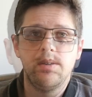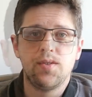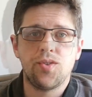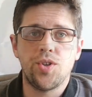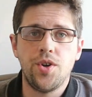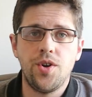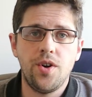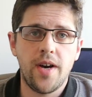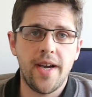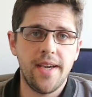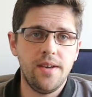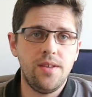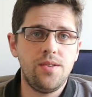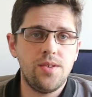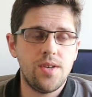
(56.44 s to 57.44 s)
So I
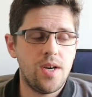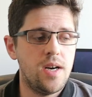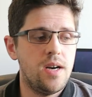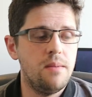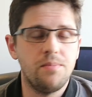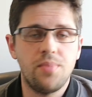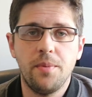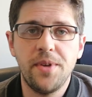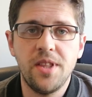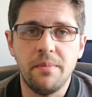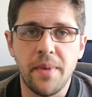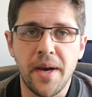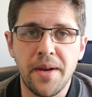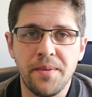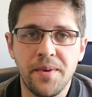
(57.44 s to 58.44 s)
guess um, probably the
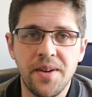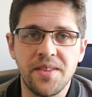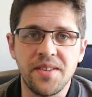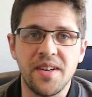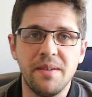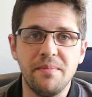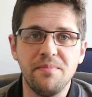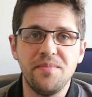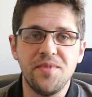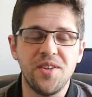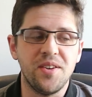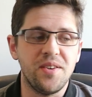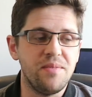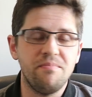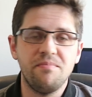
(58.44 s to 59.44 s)
main reason I'm,
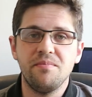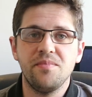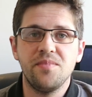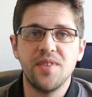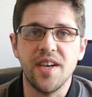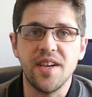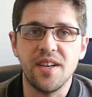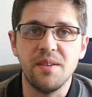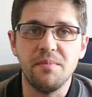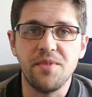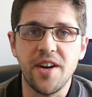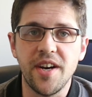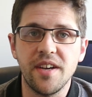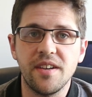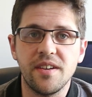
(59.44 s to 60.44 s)
you know, taken a
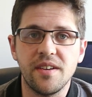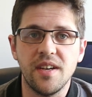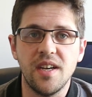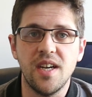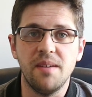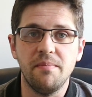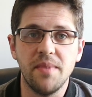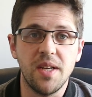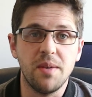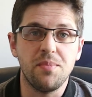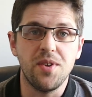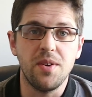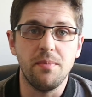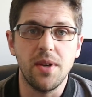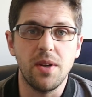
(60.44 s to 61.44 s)
break, um, and a
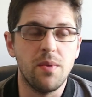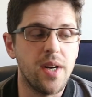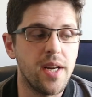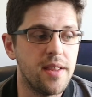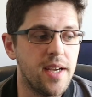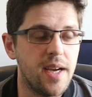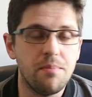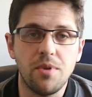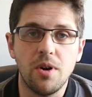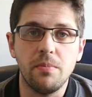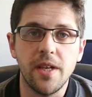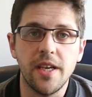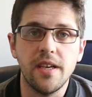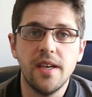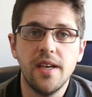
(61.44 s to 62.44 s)
pretty big one at that
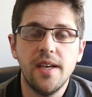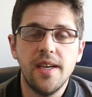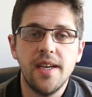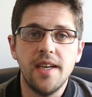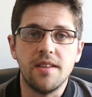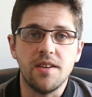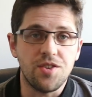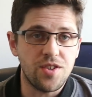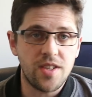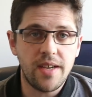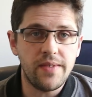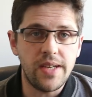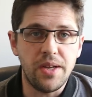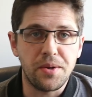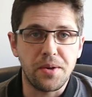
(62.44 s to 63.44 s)
probably, is I just
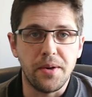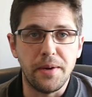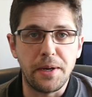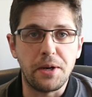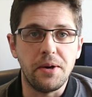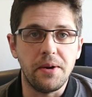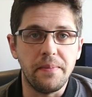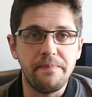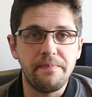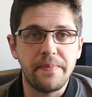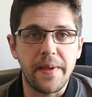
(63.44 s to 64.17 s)
have a lot going on.